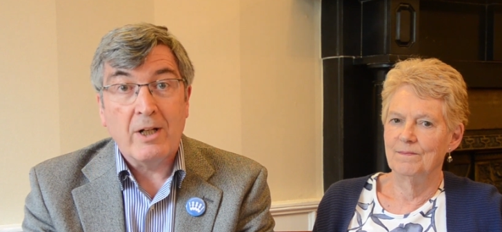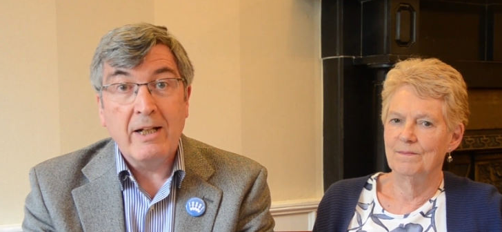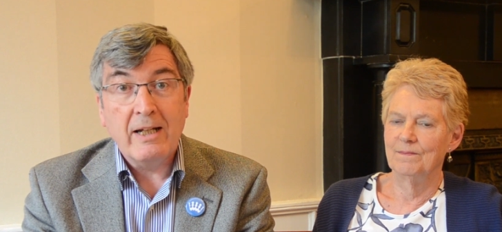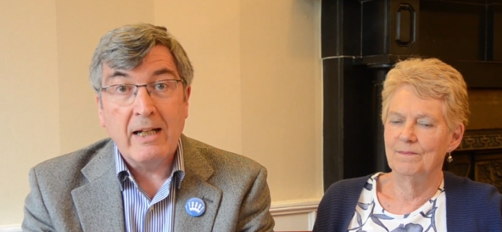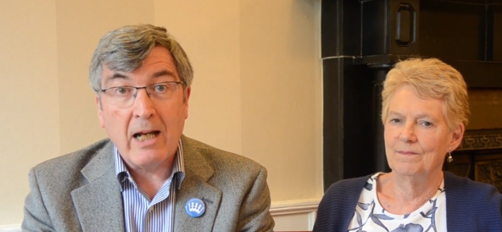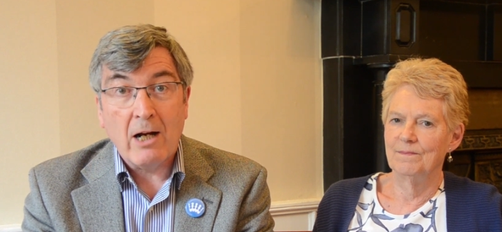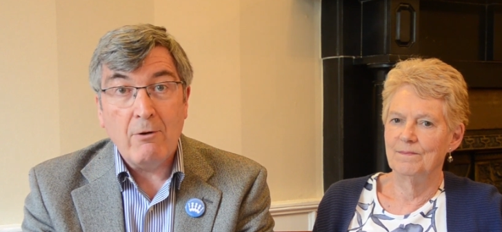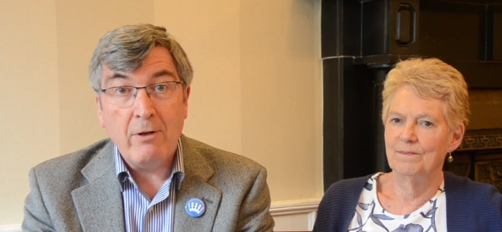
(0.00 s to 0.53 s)
Speaker 1: and
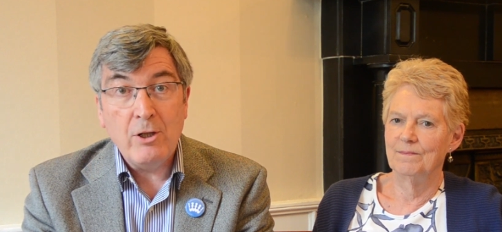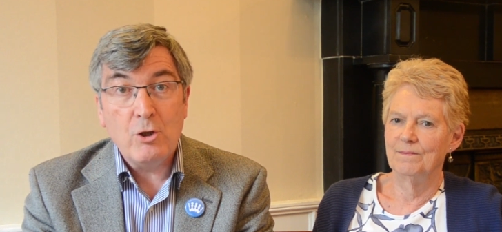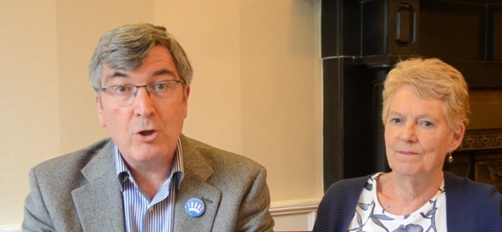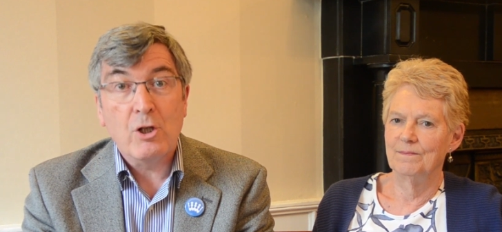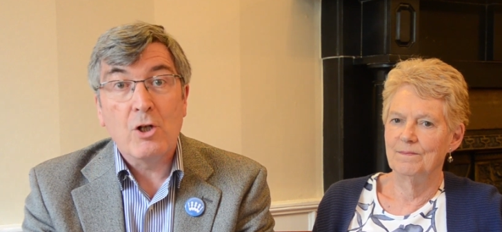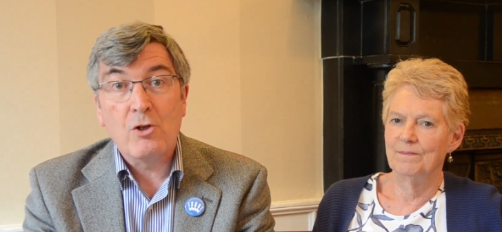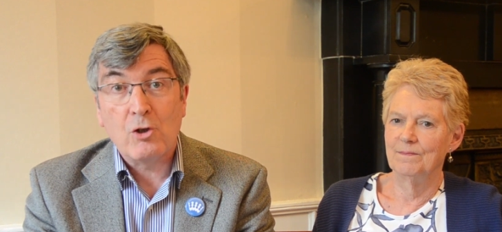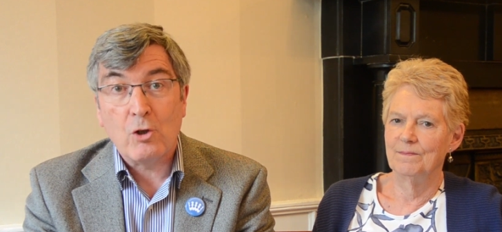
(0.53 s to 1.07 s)

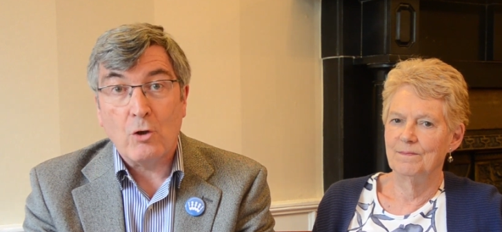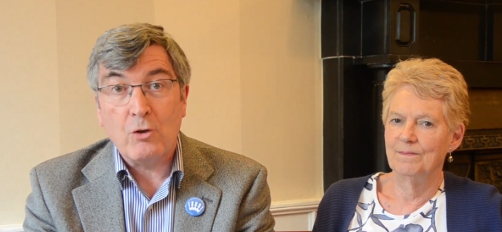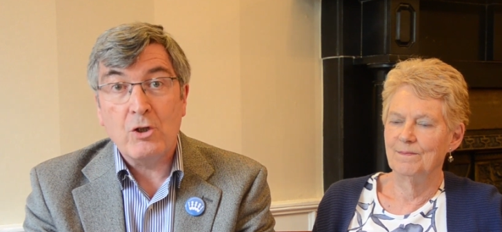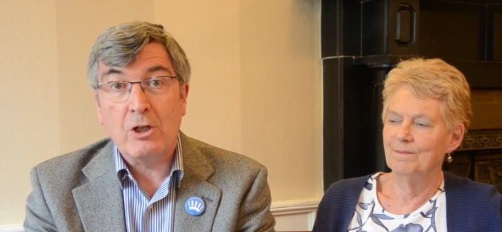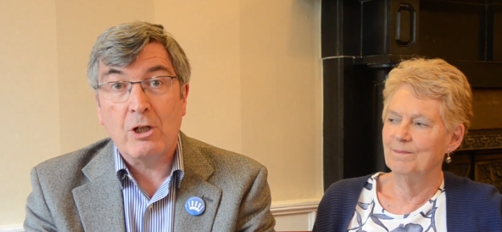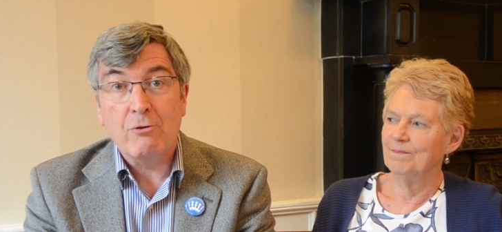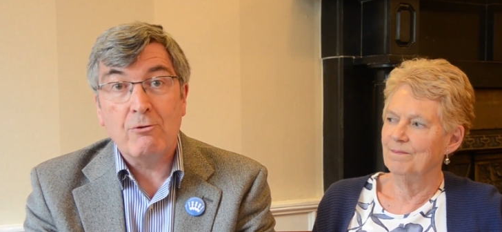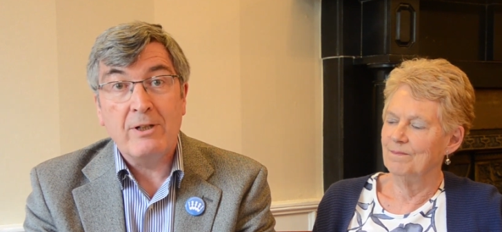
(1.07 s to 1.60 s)
encourage
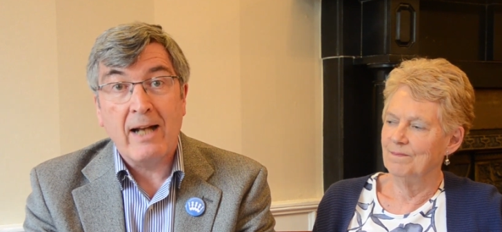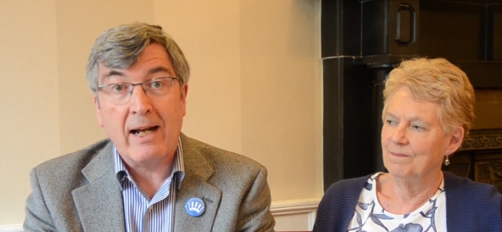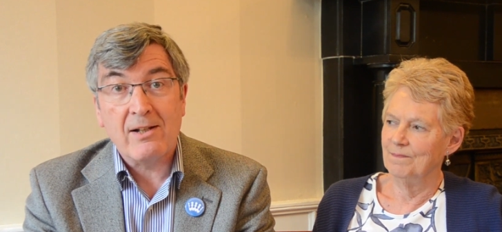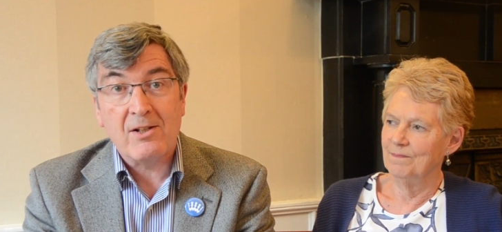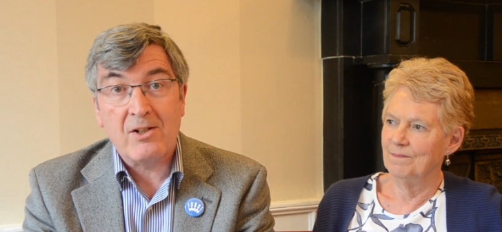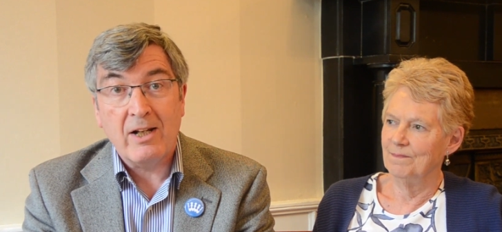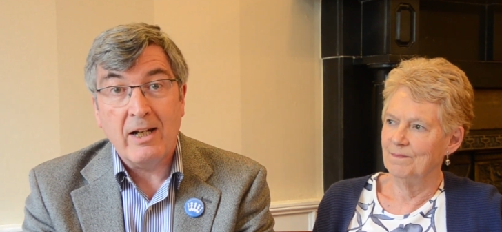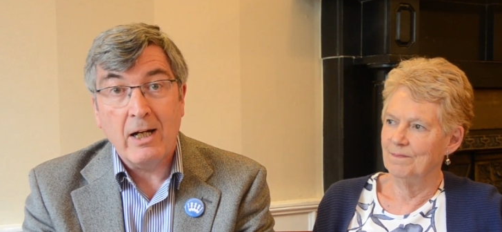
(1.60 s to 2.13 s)
Scottish country
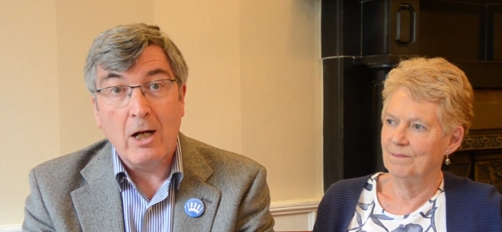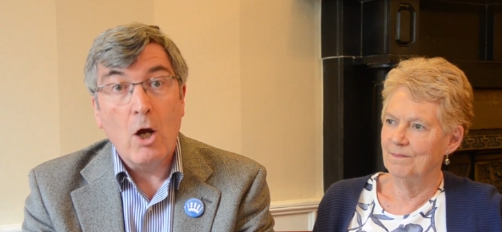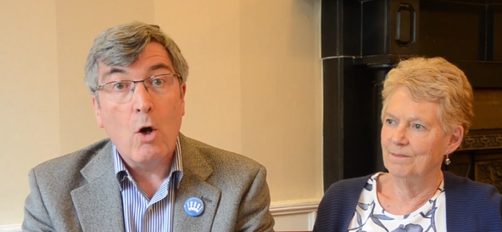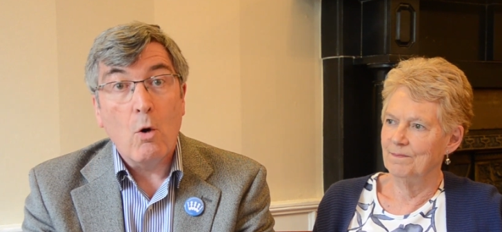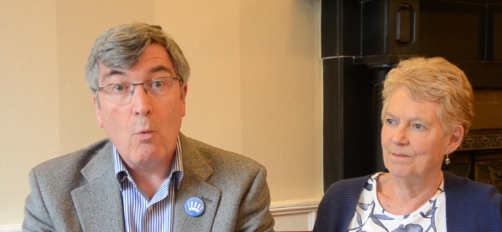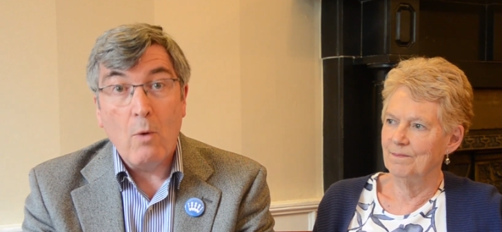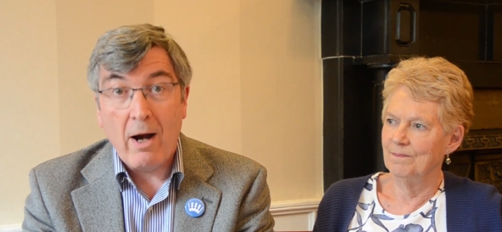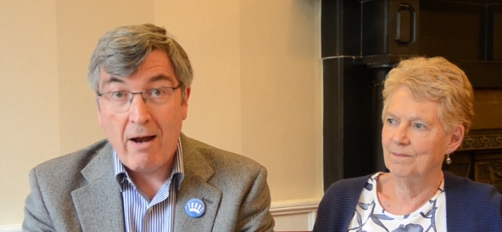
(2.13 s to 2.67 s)
dancing
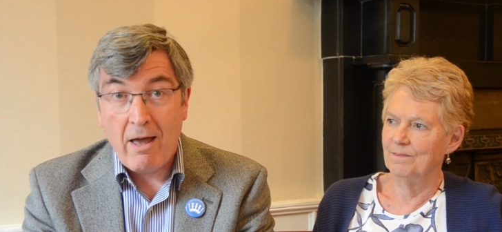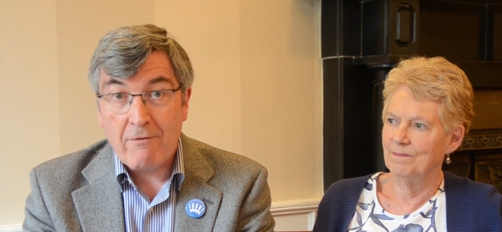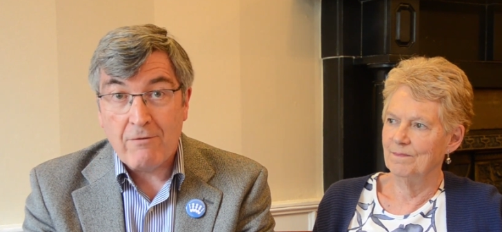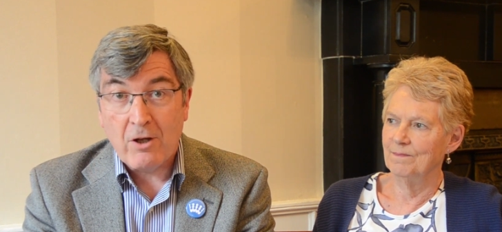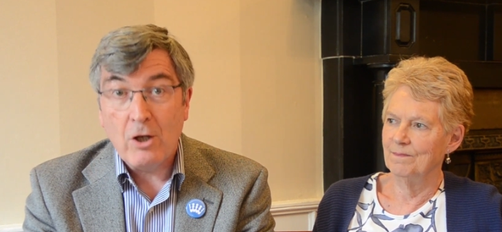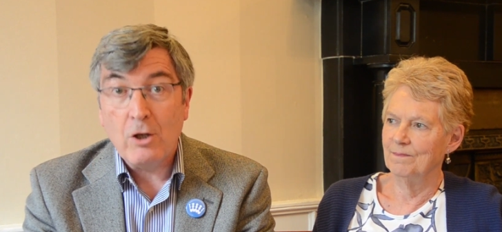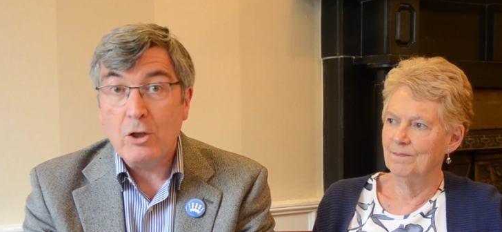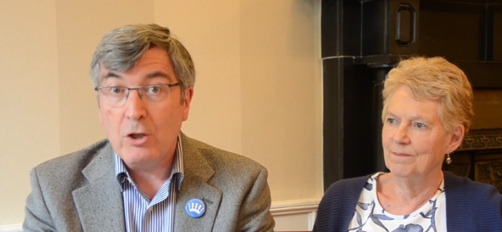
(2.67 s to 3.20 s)

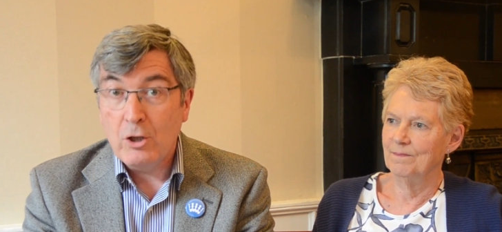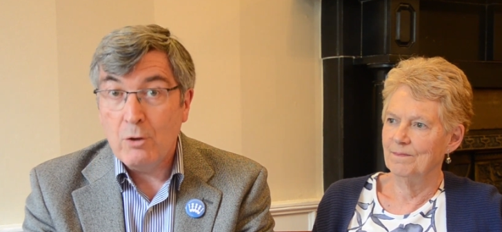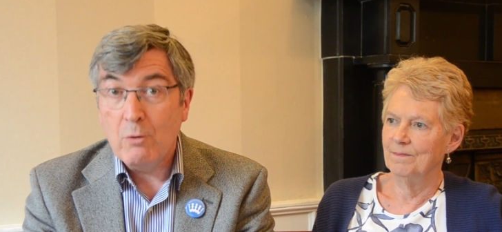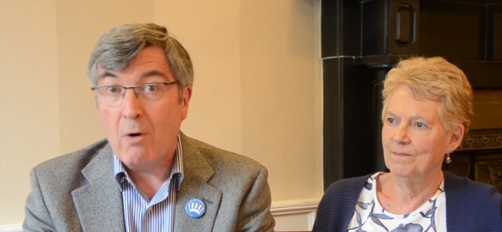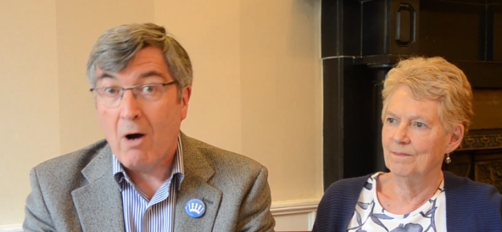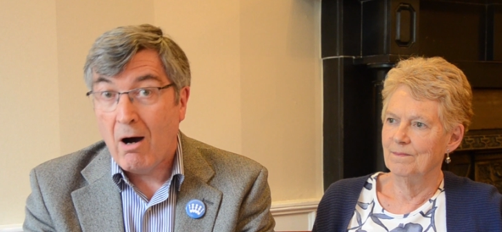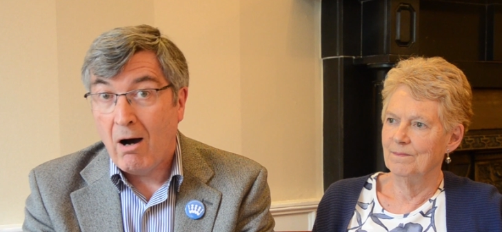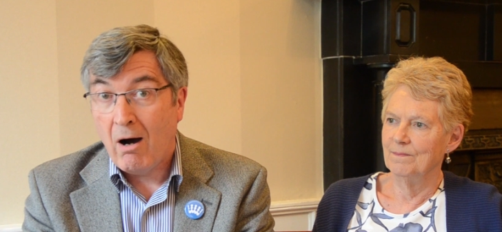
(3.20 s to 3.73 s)
wherever
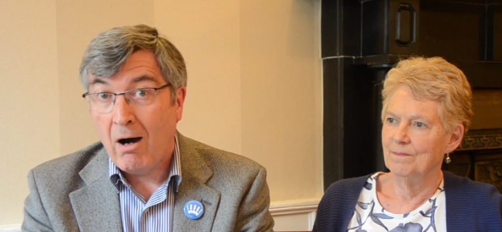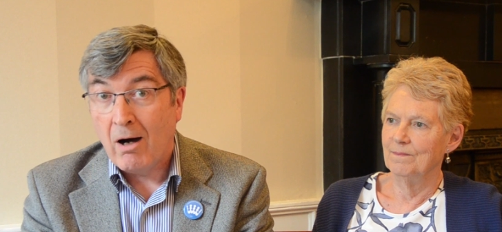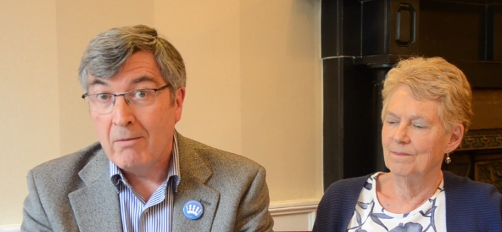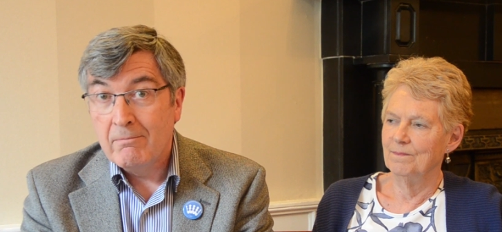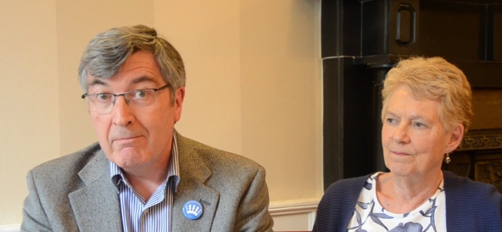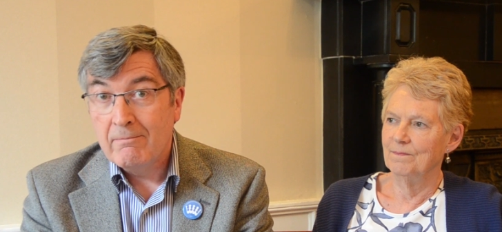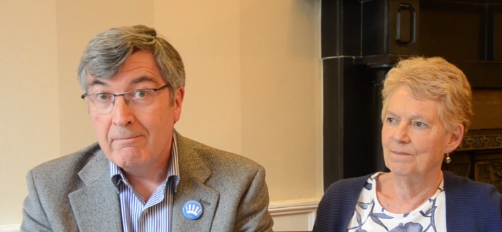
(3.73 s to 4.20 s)
you are.